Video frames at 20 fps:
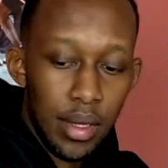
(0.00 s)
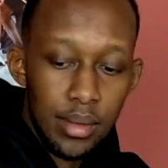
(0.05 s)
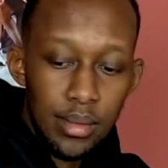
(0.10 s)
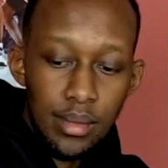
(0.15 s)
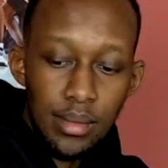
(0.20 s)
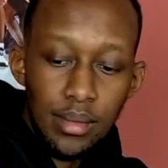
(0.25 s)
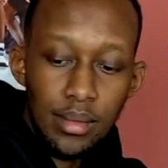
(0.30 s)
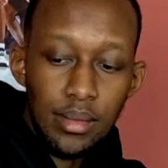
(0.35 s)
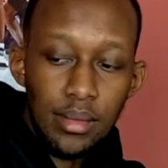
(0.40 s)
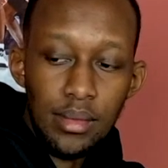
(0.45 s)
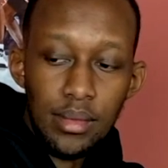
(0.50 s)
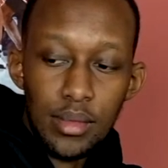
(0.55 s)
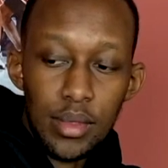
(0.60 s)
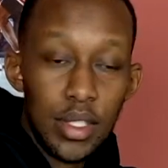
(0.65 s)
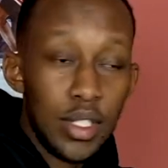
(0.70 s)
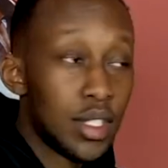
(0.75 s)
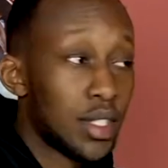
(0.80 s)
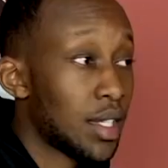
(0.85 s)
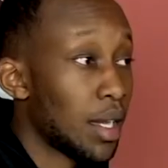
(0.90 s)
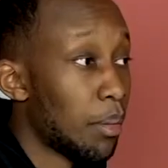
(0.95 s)
But
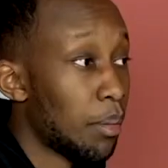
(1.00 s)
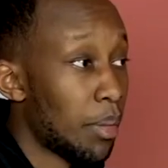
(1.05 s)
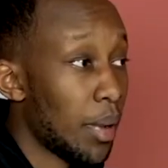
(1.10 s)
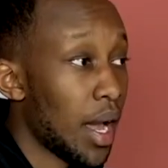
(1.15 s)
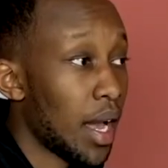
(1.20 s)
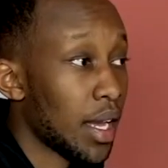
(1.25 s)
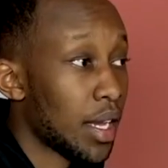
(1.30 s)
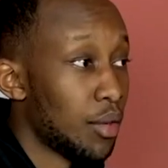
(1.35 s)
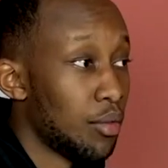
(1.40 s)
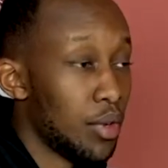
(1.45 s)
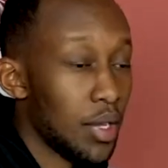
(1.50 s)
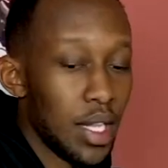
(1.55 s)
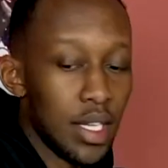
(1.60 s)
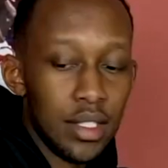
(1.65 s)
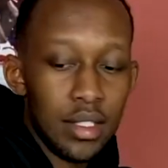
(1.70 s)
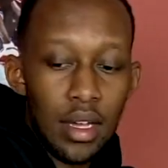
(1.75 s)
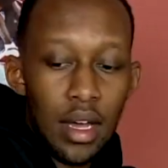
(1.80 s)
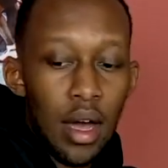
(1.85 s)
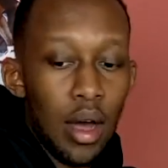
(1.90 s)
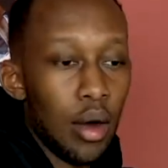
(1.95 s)
you step back and
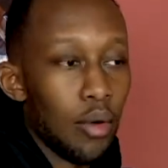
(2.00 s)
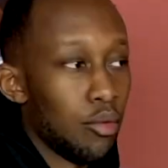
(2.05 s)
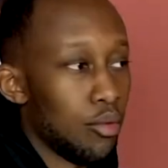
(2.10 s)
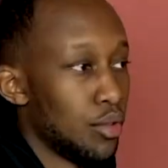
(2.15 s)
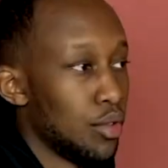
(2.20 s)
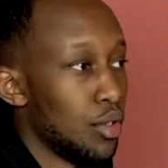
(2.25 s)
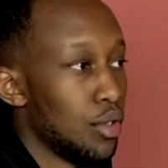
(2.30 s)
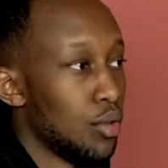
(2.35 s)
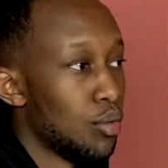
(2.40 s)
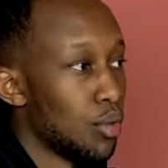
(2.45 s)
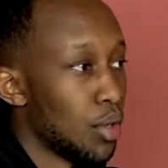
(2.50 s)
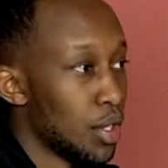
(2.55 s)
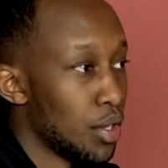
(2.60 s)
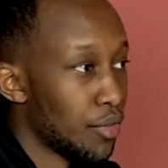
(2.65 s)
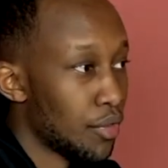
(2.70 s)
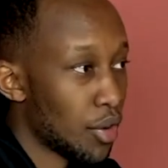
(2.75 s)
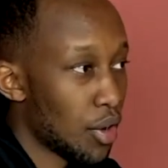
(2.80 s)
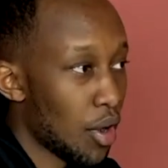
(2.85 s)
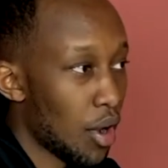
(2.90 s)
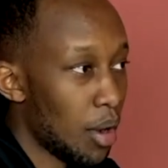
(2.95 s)
realize
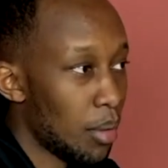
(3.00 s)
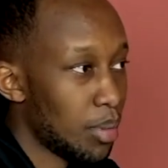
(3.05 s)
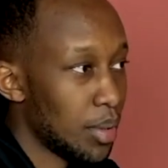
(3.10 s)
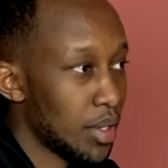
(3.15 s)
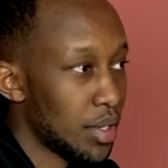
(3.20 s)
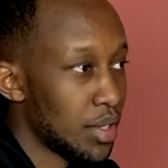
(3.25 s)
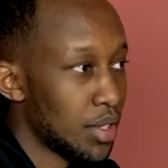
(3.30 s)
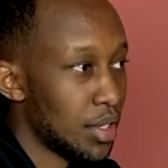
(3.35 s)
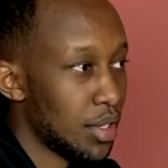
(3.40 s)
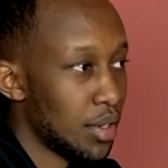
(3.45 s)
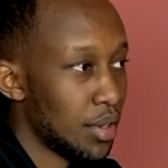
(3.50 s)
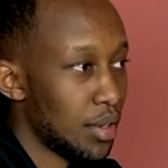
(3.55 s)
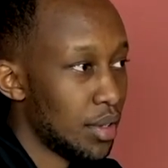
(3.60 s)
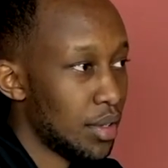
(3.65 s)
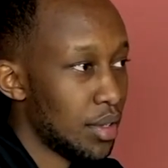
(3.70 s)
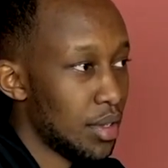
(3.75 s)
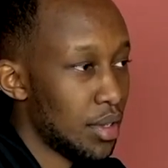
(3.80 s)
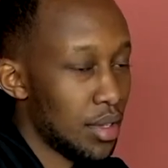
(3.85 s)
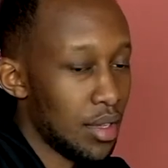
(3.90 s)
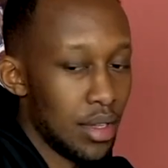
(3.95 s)
what you've accomplished,
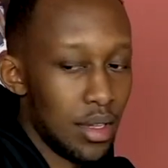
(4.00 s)
you know?